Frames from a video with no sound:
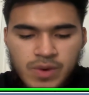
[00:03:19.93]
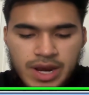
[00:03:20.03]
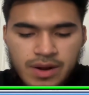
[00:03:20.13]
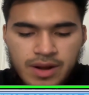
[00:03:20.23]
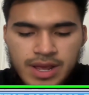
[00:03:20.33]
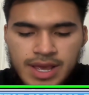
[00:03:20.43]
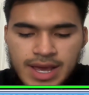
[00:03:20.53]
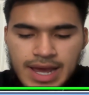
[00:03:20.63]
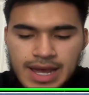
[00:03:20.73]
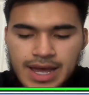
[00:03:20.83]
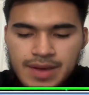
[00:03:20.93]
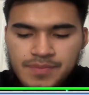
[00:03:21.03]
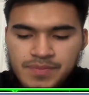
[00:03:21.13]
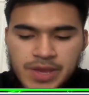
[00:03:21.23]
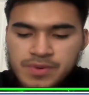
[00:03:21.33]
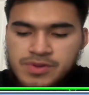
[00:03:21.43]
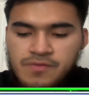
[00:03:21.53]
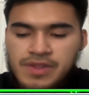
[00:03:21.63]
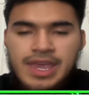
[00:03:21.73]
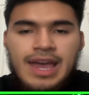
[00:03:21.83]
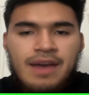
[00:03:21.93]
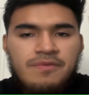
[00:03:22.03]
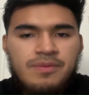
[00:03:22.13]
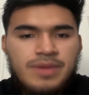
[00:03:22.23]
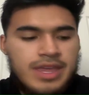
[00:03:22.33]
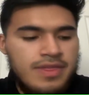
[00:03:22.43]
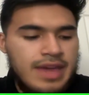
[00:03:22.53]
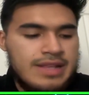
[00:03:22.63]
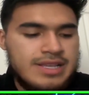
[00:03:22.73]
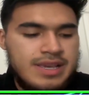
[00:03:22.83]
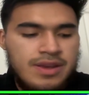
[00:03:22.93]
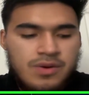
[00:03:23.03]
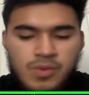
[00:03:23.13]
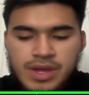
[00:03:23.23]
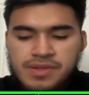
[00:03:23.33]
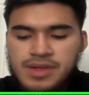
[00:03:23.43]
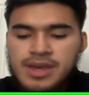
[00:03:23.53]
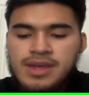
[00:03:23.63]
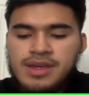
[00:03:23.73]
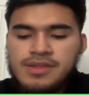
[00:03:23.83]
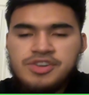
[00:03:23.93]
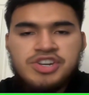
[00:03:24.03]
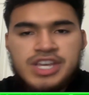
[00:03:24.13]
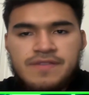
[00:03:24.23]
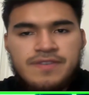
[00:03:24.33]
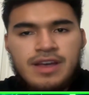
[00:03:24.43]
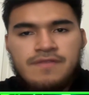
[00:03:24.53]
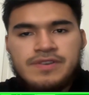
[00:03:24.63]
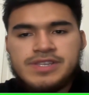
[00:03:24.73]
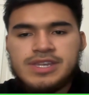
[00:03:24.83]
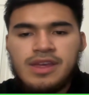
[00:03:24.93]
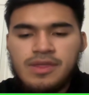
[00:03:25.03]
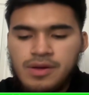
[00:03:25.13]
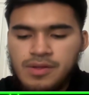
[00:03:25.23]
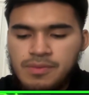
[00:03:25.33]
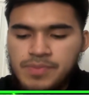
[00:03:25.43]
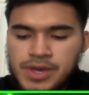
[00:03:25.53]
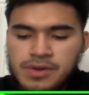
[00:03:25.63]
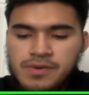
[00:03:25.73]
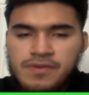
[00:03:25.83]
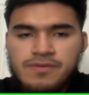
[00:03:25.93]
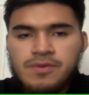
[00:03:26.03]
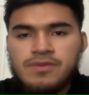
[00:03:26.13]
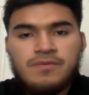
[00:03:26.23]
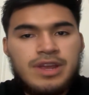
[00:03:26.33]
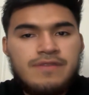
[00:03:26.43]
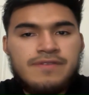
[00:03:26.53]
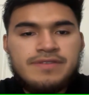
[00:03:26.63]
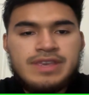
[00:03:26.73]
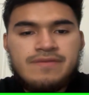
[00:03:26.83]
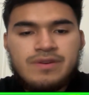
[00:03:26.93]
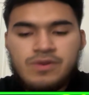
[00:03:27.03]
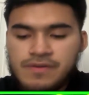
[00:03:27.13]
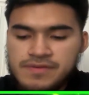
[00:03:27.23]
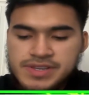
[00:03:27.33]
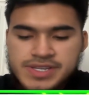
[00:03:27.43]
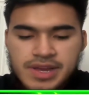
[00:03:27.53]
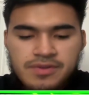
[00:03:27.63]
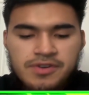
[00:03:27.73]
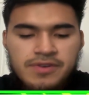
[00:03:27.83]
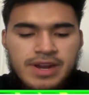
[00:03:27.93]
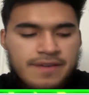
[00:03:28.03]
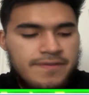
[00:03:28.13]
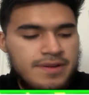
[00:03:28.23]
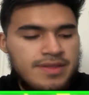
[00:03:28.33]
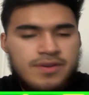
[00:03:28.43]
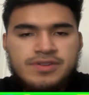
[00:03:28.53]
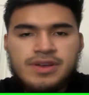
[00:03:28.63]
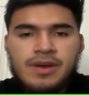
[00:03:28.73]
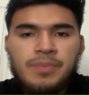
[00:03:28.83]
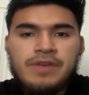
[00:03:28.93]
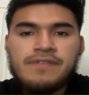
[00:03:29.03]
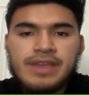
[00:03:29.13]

where um, people don't really have them in that tier with the Chiefs, obviously, the the Bills or the Ravens even, or even the Steelers, right? I feel like there's a, a bit of a